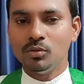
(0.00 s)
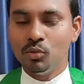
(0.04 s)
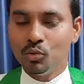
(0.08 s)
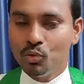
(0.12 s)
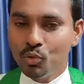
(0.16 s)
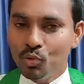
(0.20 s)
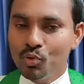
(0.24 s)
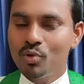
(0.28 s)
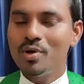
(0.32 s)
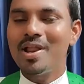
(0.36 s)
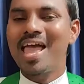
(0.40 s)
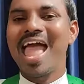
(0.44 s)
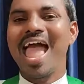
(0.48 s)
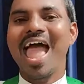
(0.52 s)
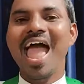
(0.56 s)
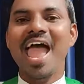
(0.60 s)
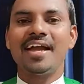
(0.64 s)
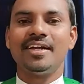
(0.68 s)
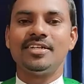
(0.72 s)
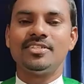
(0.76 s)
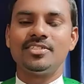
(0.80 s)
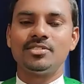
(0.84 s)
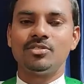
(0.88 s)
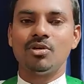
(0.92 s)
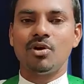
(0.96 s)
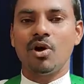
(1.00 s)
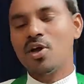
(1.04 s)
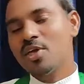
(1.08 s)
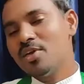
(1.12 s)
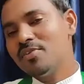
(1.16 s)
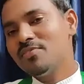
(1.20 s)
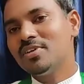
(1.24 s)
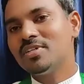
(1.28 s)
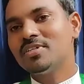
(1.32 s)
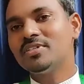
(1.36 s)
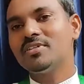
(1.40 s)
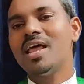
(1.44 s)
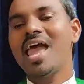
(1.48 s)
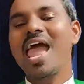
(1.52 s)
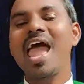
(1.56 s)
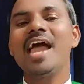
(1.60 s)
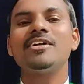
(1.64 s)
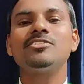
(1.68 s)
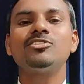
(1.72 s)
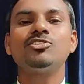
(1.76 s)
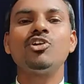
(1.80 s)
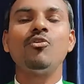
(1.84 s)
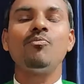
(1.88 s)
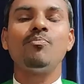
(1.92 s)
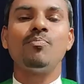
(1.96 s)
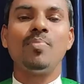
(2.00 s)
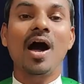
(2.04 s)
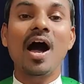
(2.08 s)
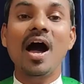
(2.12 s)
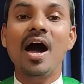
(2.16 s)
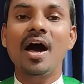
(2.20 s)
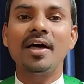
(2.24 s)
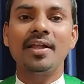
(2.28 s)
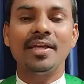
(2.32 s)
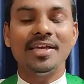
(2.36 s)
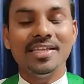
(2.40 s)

good acts or even acts of power